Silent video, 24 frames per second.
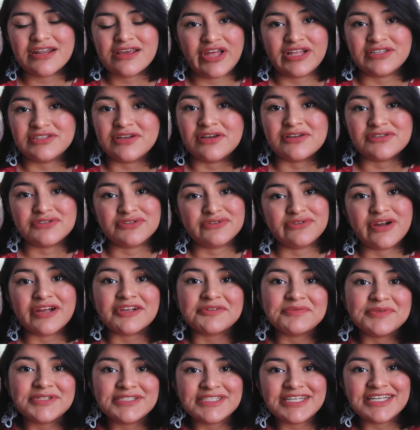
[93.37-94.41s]
That's also a
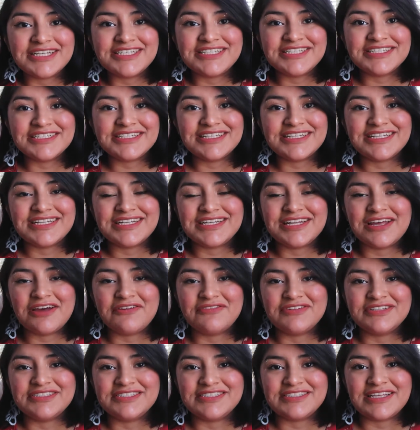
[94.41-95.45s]
recommendation in and of
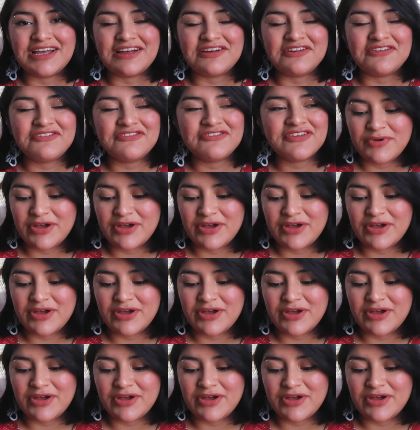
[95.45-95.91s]
itself,